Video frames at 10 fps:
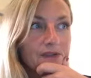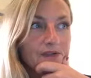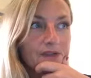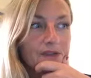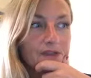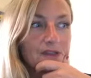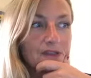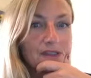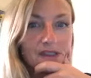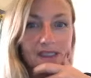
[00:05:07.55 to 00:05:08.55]
for
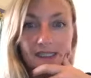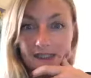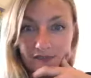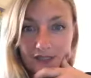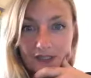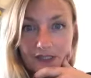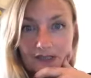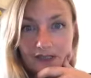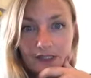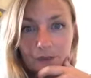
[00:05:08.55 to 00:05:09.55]
nearly 17
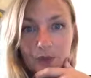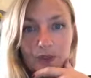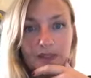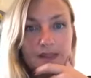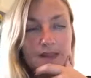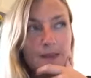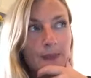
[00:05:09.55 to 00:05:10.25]
years at that point.